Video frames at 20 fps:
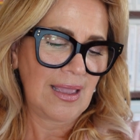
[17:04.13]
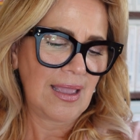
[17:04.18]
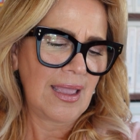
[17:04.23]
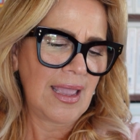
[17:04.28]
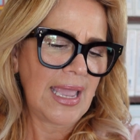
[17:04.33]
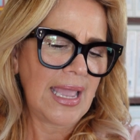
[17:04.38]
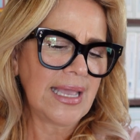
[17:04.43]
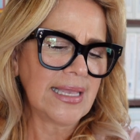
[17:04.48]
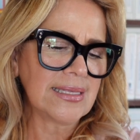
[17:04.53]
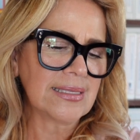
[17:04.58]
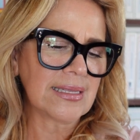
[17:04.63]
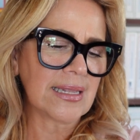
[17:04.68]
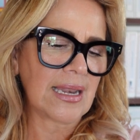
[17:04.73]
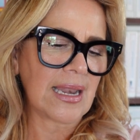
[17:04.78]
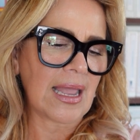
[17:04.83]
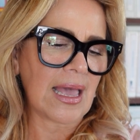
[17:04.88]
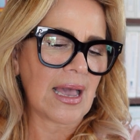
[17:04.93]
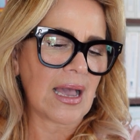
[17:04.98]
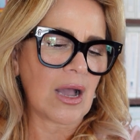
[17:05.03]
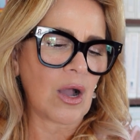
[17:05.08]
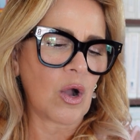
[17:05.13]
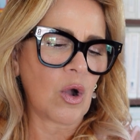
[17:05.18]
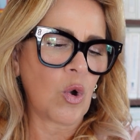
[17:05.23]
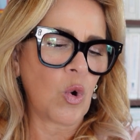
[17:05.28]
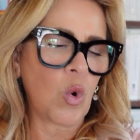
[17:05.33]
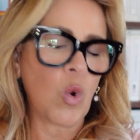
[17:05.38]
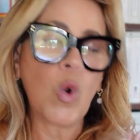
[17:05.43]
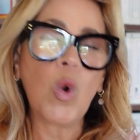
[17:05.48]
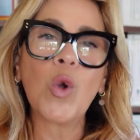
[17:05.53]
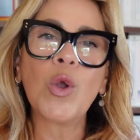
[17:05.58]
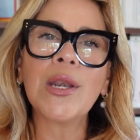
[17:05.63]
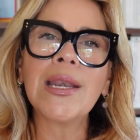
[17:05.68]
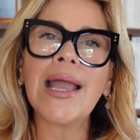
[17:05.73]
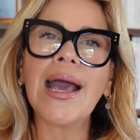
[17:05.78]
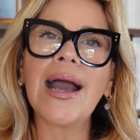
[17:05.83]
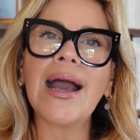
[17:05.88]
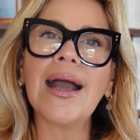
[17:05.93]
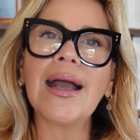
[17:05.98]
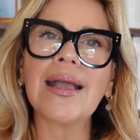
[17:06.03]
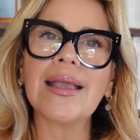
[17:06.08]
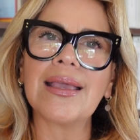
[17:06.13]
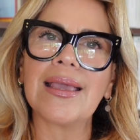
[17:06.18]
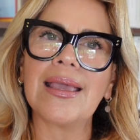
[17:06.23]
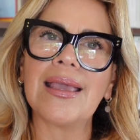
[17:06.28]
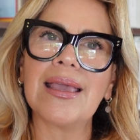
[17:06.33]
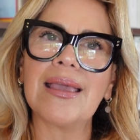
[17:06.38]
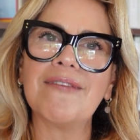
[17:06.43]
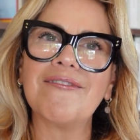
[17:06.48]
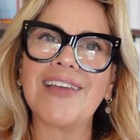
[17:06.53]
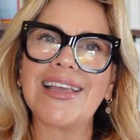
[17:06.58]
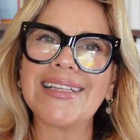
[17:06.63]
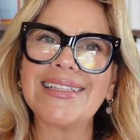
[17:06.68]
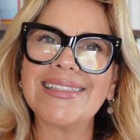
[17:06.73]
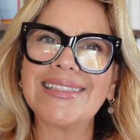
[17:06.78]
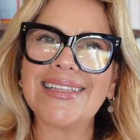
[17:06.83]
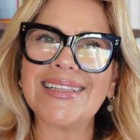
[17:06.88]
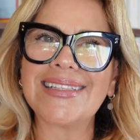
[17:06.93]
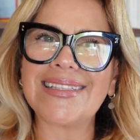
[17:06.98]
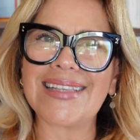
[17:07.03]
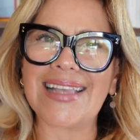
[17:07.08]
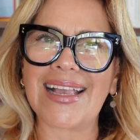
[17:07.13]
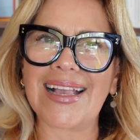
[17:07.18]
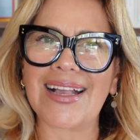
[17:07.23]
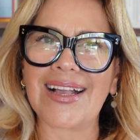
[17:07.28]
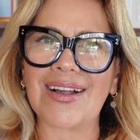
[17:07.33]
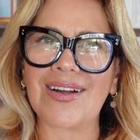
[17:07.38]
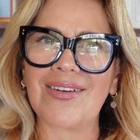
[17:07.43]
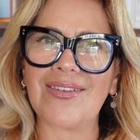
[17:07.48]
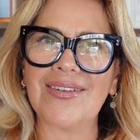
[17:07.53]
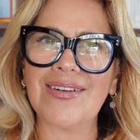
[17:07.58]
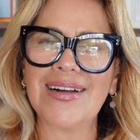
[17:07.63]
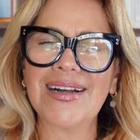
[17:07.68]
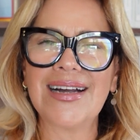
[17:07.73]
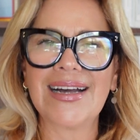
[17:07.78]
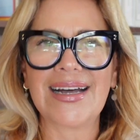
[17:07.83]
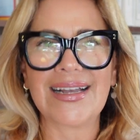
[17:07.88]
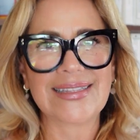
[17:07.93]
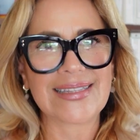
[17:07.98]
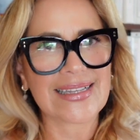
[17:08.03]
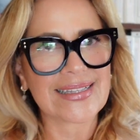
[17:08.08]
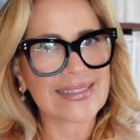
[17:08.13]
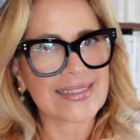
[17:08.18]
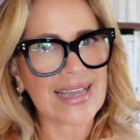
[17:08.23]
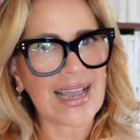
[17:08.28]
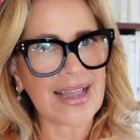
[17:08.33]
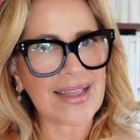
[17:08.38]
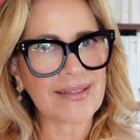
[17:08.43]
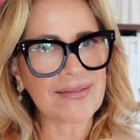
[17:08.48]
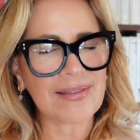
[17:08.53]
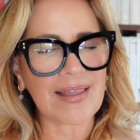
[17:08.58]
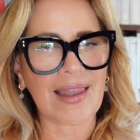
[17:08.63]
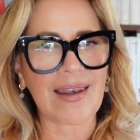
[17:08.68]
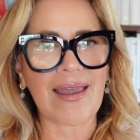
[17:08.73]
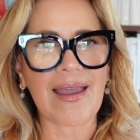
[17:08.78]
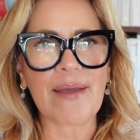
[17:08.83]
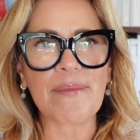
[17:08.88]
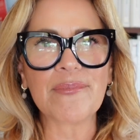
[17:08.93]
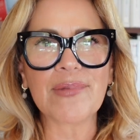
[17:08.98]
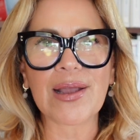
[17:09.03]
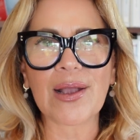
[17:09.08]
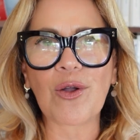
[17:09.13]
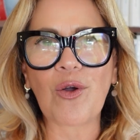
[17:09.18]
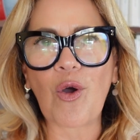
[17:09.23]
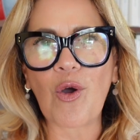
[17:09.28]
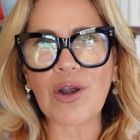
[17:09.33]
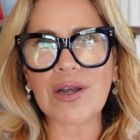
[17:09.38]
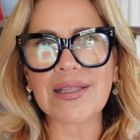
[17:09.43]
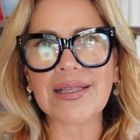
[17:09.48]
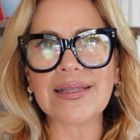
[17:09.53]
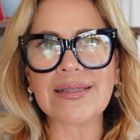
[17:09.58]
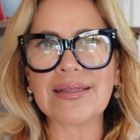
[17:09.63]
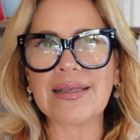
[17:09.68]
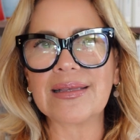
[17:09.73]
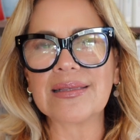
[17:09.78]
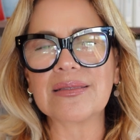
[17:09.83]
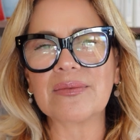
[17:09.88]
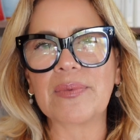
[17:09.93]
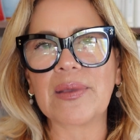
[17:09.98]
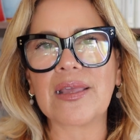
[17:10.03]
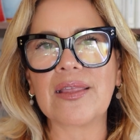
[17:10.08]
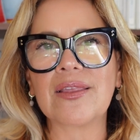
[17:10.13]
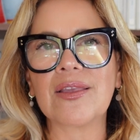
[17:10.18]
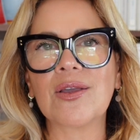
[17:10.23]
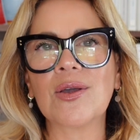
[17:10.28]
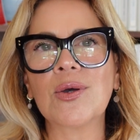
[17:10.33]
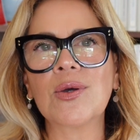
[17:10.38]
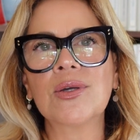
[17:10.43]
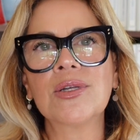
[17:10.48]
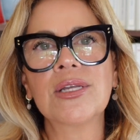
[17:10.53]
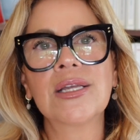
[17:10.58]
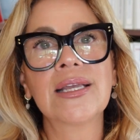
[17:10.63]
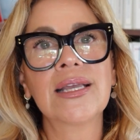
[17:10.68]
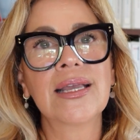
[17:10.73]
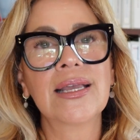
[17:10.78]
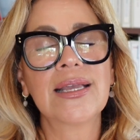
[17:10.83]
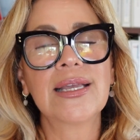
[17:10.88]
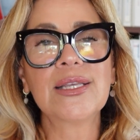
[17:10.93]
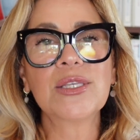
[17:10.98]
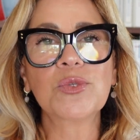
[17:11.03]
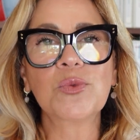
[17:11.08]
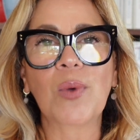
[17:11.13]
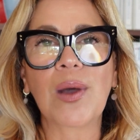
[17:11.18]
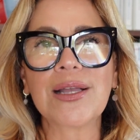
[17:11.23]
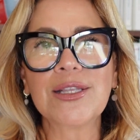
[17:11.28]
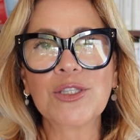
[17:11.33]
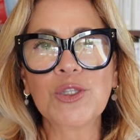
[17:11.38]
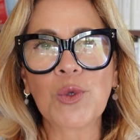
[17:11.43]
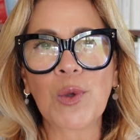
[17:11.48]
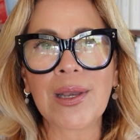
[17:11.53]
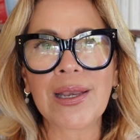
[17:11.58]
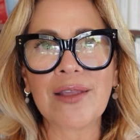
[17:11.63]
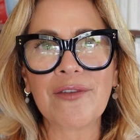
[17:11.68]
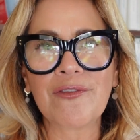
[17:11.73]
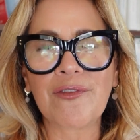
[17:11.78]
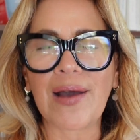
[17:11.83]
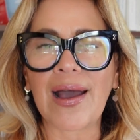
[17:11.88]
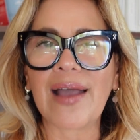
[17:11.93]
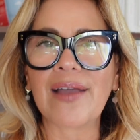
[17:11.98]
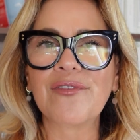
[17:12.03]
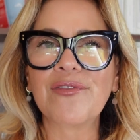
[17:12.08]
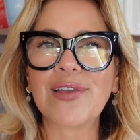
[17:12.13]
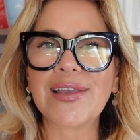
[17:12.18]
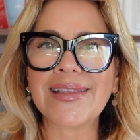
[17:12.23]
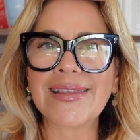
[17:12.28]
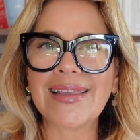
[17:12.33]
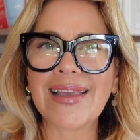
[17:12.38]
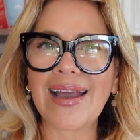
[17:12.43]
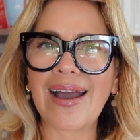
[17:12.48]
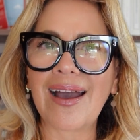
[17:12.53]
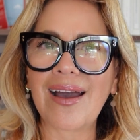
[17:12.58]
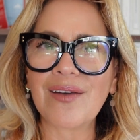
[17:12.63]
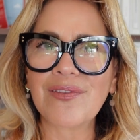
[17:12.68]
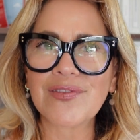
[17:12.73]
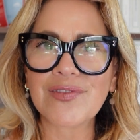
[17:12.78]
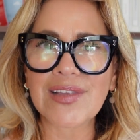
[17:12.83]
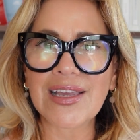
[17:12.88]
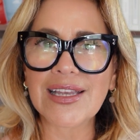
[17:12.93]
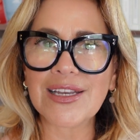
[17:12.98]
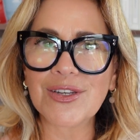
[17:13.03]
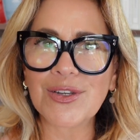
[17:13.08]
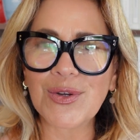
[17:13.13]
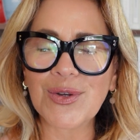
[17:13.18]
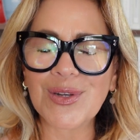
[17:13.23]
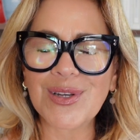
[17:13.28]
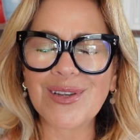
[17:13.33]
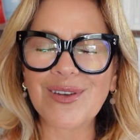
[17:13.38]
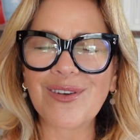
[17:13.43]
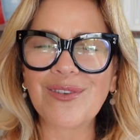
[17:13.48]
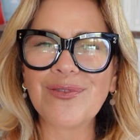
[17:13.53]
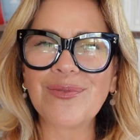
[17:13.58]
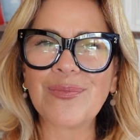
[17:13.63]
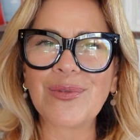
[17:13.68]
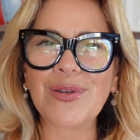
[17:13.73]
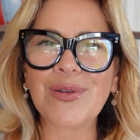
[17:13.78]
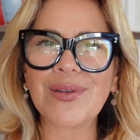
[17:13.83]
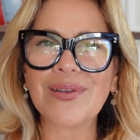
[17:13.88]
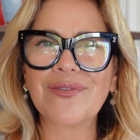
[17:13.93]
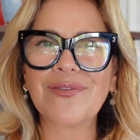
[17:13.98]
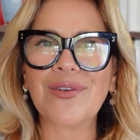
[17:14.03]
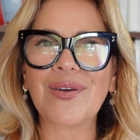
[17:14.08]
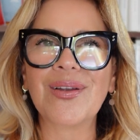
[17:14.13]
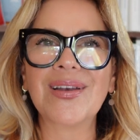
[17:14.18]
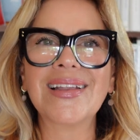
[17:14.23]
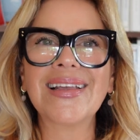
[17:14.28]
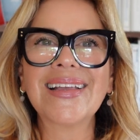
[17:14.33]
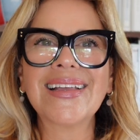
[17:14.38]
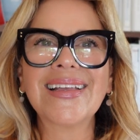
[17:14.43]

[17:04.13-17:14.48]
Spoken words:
Es la 1:25. At the time that I am recording this video, it's 1:25 in the afternoon of beautiful